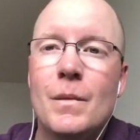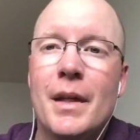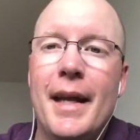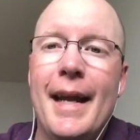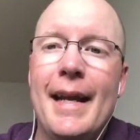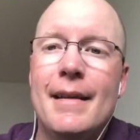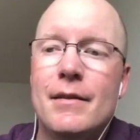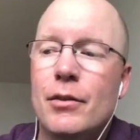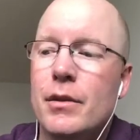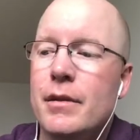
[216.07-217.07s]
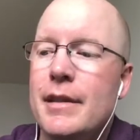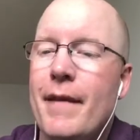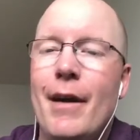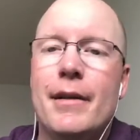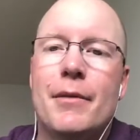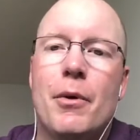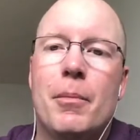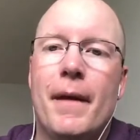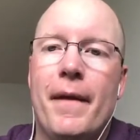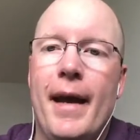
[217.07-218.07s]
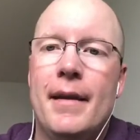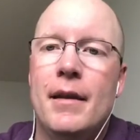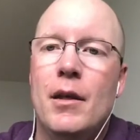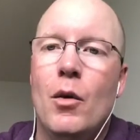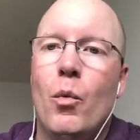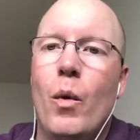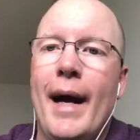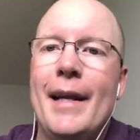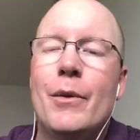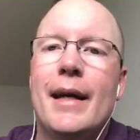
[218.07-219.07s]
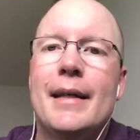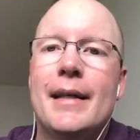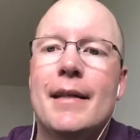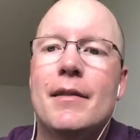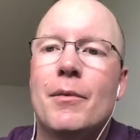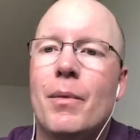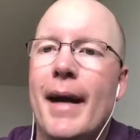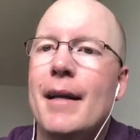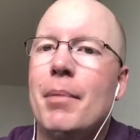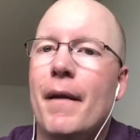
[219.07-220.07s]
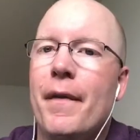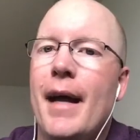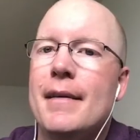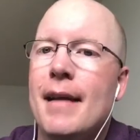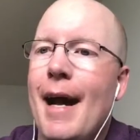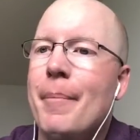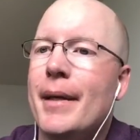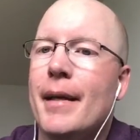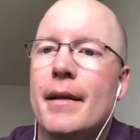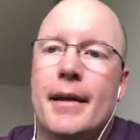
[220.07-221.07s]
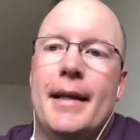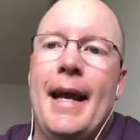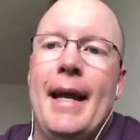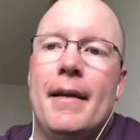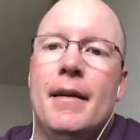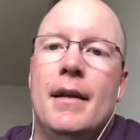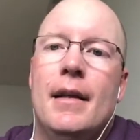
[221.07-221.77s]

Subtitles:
And so if I already wrote about that, why do I need to write about that topic again?